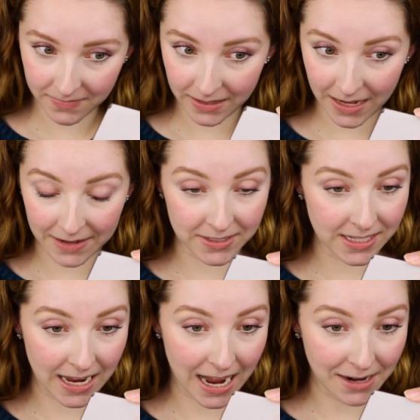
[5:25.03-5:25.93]
I have to
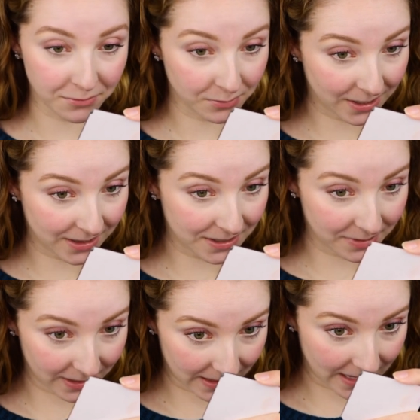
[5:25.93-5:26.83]
say I really,
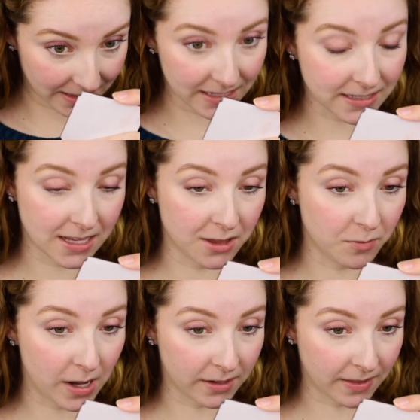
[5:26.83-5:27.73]
really like this in the
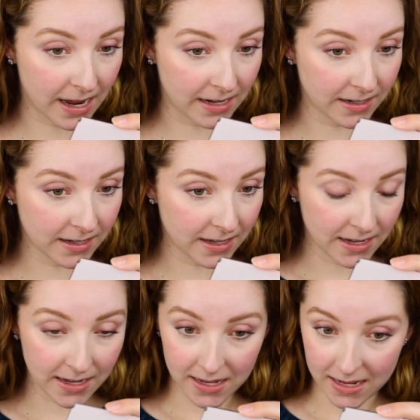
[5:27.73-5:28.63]
waterline.
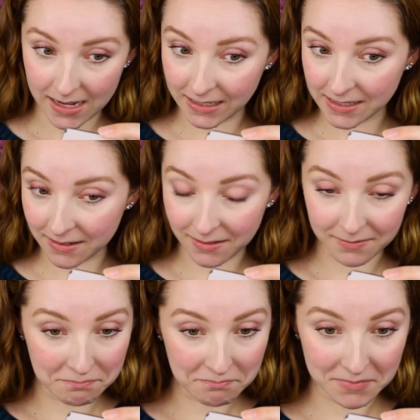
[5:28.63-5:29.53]
It's
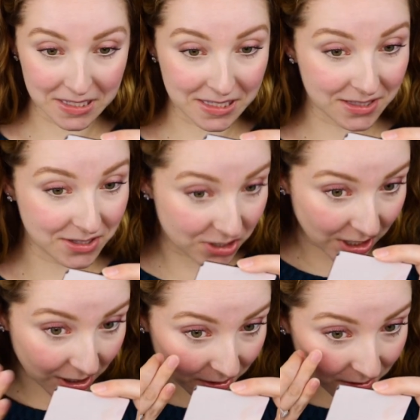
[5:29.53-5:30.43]

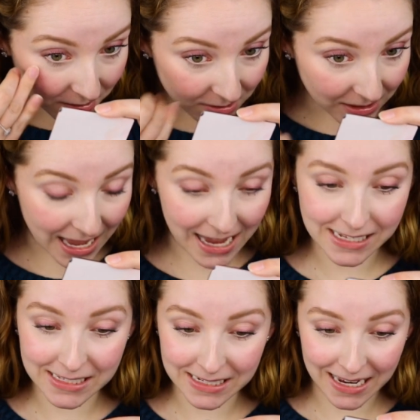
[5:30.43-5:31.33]
still
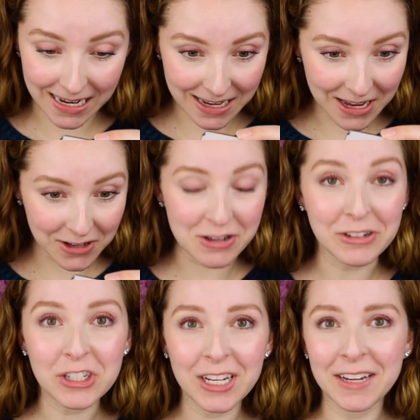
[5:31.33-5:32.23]
lasting.
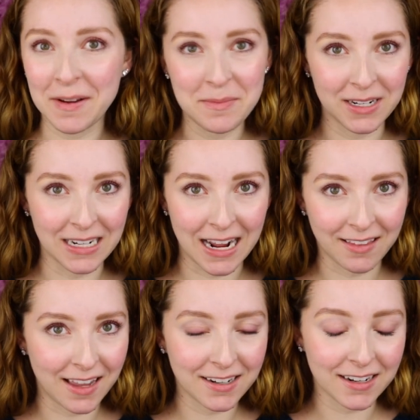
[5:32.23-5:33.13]
Usually if I put an
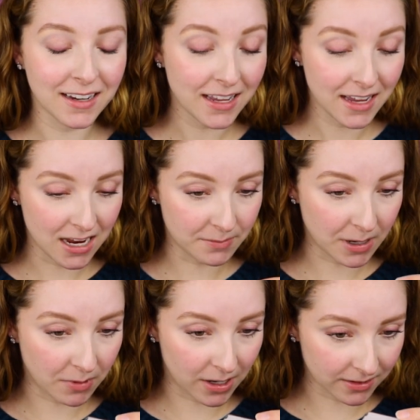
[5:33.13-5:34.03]
eyeliner in my
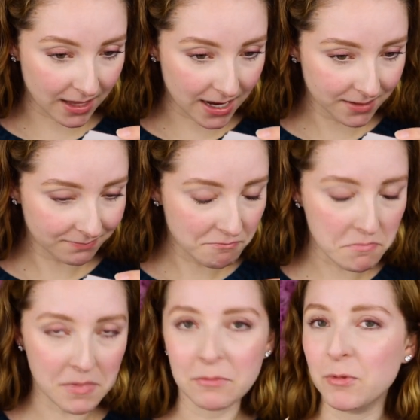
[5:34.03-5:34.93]
waterline,
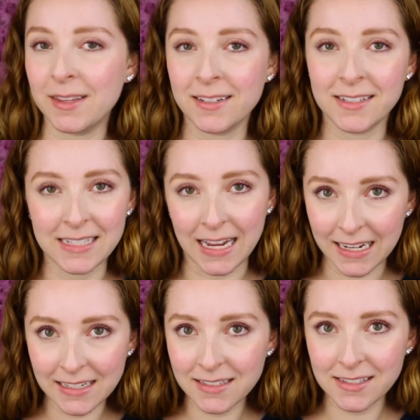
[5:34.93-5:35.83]
within
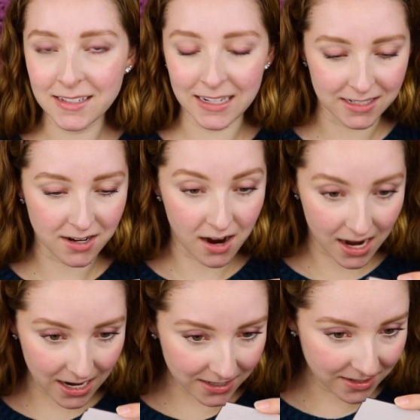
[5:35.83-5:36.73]
seconds it's
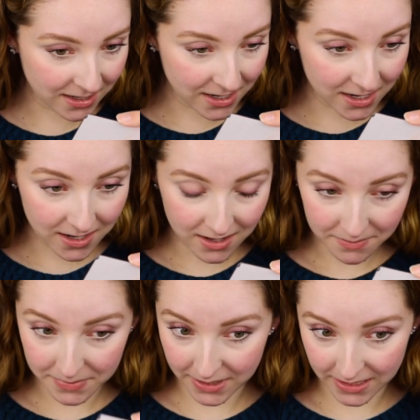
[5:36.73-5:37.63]
gone,
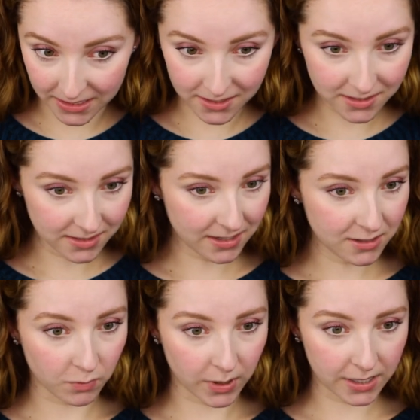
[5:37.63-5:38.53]
but this is
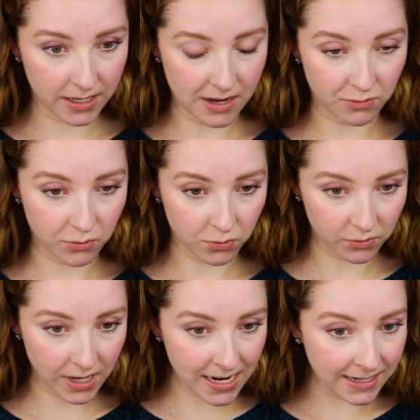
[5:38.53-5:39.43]
working out
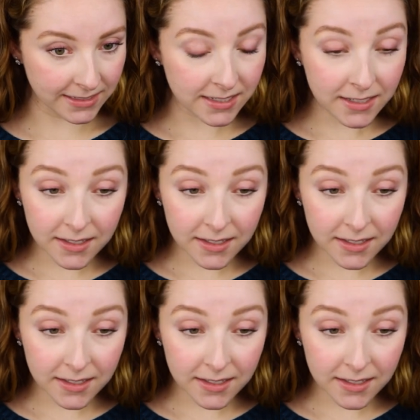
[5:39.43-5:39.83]
great.